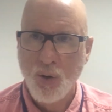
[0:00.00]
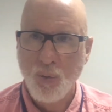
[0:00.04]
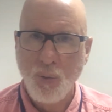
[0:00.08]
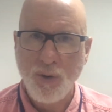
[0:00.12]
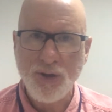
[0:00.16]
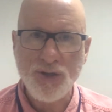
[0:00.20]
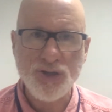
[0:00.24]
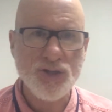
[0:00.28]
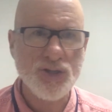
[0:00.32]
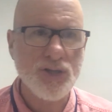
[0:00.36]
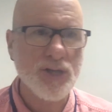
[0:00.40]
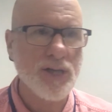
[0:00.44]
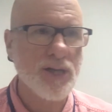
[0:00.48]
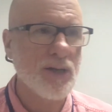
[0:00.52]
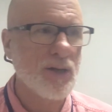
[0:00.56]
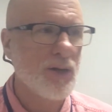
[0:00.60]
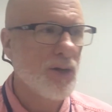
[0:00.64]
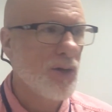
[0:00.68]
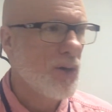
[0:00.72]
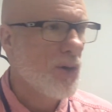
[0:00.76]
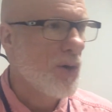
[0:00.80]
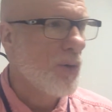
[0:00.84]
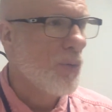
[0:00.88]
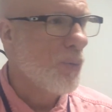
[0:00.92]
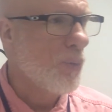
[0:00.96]

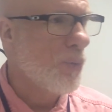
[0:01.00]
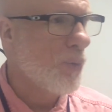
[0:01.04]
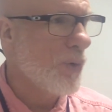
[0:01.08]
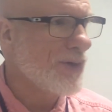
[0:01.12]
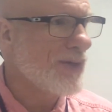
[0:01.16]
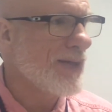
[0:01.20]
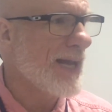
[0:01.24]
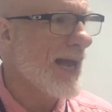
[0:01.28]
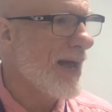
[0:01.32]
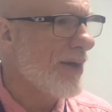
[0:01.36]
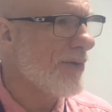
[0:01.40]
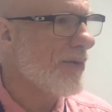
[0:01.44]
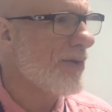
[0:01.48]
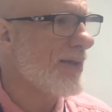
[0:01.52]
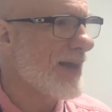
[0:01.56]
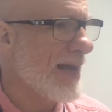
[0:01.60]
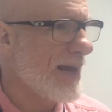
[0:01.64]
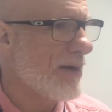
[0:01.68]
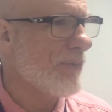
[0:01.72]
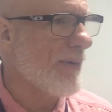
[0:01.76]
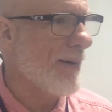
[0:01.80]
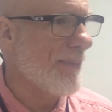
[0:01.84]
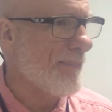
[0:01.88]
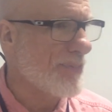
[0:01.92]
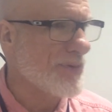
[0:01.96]
How do they
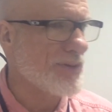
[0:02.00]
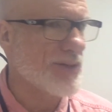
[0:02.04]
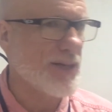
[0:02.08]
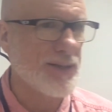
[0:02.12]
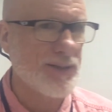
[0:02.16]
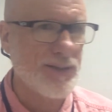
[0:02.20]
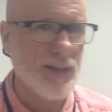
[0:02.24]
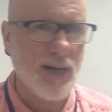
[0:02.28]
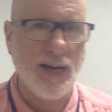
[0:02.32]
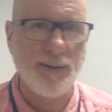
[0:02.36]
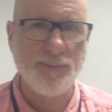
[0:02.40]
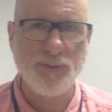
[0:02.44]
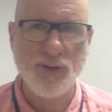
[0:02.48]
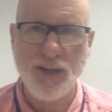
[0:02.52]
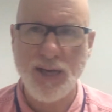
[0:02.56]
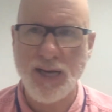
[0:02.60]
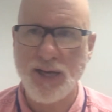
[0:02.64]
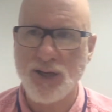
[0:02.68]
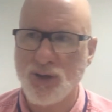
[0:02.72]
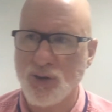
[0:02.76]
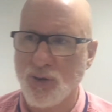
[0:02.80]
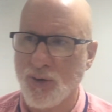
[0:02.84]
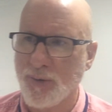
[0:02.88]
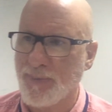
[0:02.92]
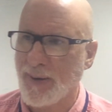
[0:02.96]
represent time? Do they
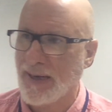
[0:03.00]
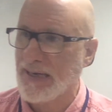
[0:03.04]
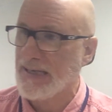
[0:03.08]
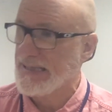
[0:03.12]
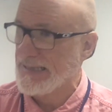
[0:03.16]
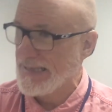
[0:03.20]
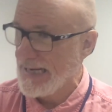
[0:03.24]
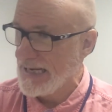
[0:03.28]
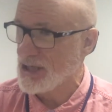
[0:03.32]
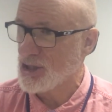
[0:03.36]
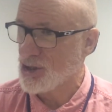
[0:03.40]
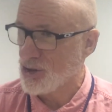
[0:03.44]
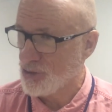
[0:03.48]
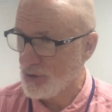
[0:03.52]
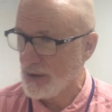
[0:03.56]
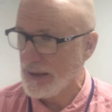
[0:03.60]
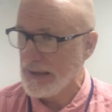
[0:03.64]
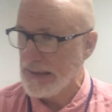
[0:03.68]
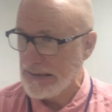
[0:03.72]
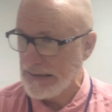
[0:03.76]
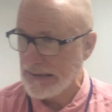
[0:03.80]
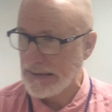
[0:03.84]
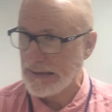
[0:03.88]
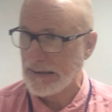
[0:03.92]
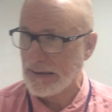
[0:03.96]
do it by
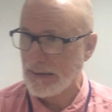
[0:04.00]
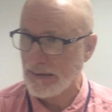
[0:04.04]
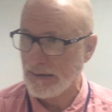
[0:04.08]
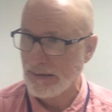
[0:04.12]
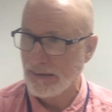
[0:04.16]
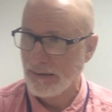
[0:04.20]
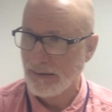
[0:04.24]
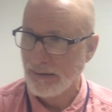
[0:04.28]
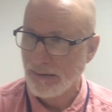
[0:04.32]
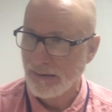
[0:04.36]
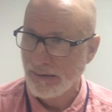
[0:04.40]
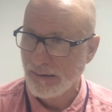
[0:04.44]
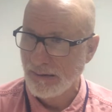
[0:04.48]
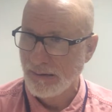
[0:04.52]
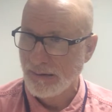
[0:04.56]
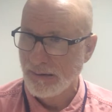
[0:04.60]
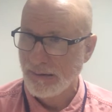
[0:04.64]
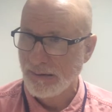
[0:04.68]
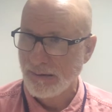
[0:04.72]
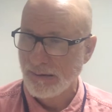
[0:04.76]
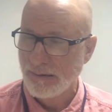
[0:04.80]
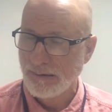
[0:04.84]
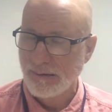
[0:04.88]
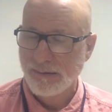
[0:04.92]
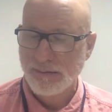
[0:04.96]
centuries?
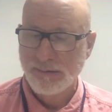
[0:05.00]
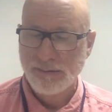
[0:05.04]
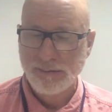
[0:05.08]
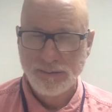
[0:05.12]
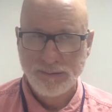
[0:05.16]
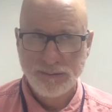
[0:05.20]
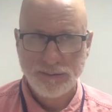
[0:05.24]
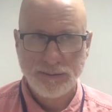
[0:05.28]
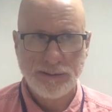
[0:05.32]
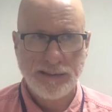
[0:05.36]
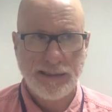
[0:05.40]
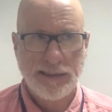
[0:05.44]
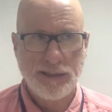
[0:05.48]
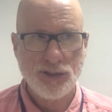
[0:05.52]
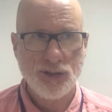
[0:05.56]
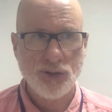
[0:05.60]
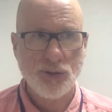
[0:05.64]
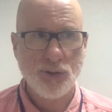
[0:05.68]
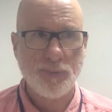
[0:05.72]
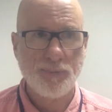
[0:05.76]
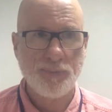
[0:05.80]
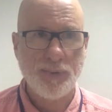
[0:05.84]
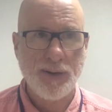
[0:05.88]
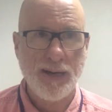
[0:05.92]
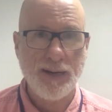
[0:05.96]
Do they
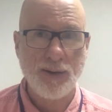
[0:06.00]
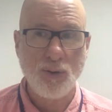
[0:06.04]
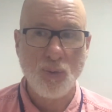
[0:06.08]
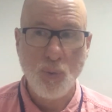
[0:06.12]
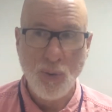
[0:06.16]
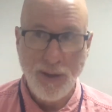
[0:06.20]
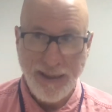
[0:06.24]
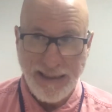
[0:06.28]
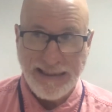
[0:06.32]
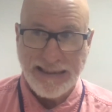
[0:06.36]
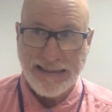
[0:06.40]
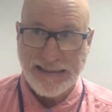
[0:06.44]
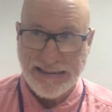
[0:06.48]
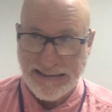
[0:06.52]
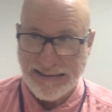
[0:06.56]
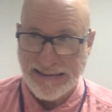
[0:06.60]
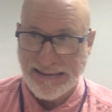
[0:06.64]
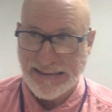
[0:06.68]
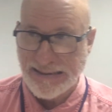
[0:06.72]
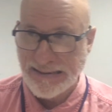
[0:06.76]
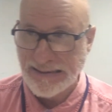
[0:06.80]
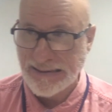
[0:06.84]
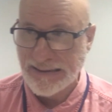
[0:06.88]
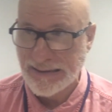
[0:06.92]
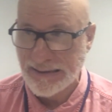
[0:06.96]
do it by
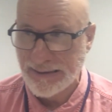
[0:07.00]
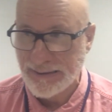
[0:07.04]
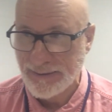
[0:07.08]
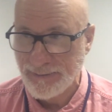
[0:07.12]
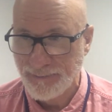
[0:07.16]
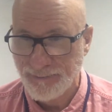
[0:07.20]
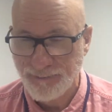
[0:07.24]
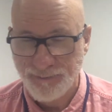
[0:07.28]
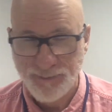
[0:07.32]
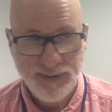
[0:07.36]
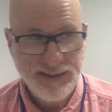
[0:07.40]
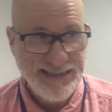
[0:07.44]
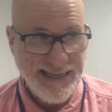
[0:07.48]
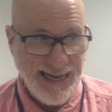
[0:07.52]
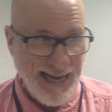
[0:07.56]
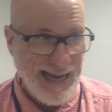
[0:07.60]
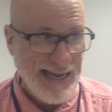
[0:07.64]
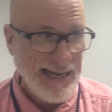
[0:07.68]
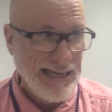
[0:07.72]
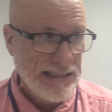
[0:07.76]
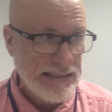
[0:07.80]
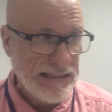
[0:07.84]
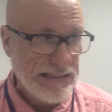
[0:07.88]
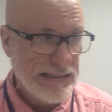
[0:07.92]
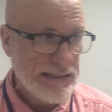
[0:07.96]
weeks?
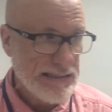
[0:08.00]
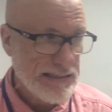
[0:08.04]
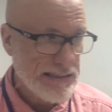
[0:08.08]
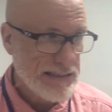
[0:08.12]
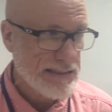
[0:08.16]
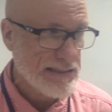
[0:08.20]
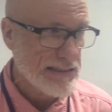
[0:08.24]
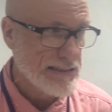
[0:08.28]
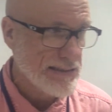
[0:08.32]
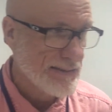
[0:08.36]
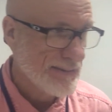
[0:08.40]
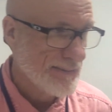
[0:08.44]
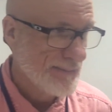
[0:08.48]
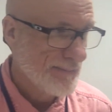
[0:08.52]
Days?